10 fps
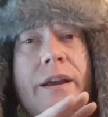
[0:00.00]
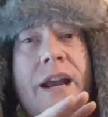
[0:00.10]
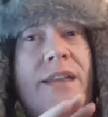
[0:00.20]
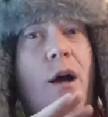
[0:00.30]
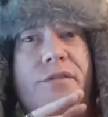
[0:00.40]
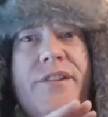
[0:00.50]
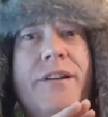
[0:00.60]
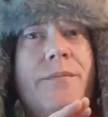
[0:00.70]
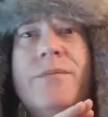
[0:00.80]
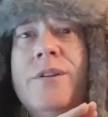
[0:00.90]
and then all of a
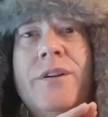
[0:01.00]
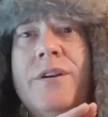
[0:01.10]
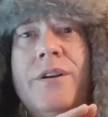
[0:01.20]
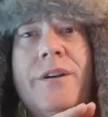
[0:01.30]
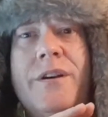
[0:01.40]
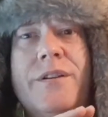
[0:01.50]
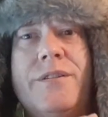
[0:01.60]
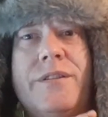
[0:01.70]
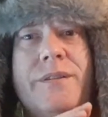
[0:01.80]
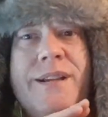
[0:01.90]
sudden
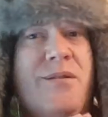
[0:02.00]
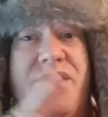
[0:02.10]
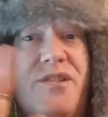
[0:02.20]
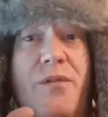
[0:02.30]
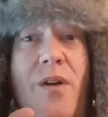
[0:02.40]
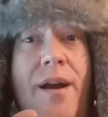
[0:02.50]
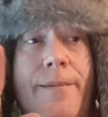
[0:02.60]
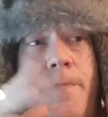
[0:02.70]
it was just Nirvana.